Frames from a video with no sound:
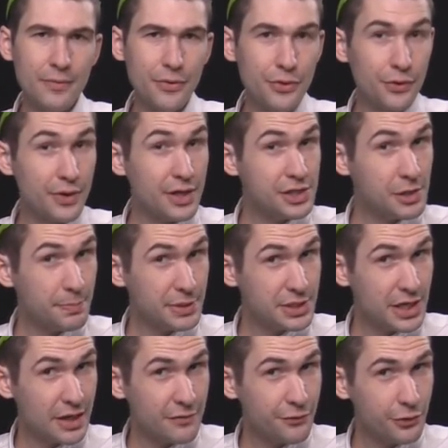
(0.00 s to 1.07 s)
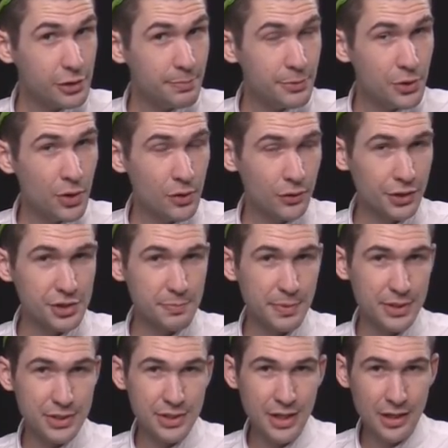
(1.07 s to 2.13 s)
There is a Patek Philippe Nautilus, but
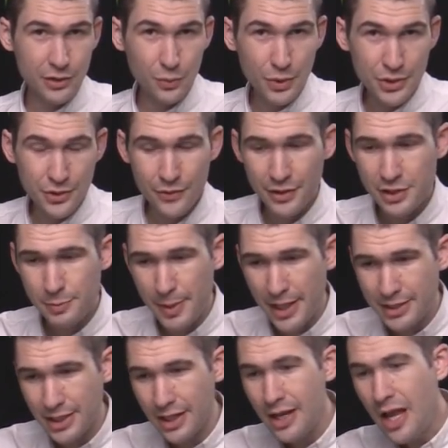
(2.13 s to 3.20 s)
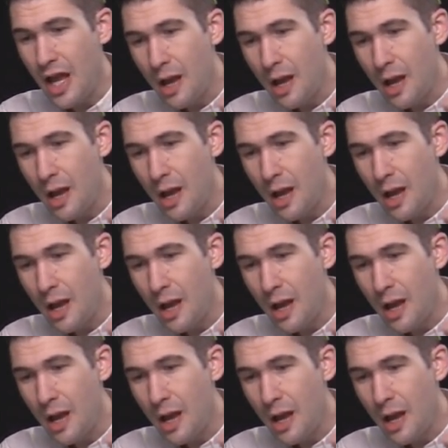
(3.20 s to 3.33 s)
it's not the one you're expecting.